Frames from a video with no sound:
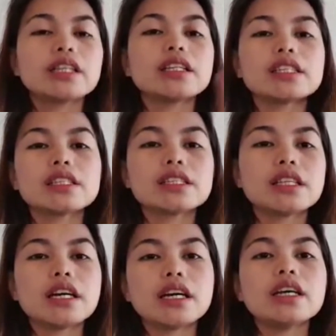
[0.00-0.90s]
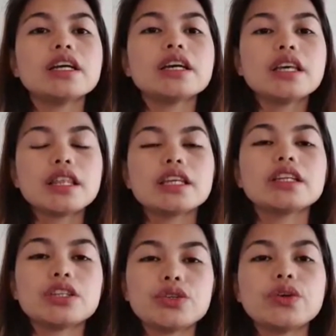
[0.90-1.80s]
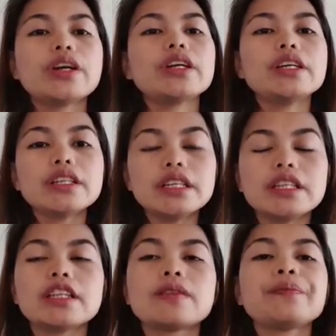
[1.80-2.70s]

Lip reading: that's the thing that you are needed.